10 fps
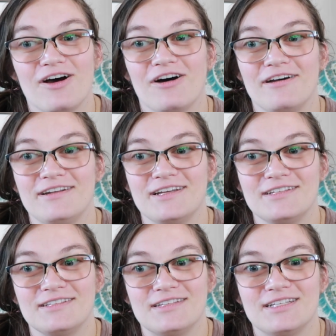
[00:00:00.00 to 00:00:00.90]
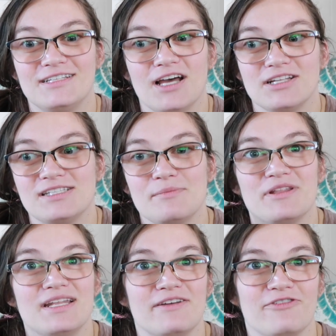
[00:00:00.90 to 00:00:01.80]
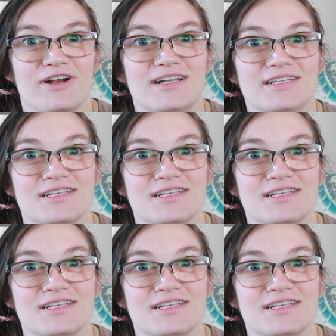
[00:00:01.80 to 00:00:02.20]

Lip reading: on some of the different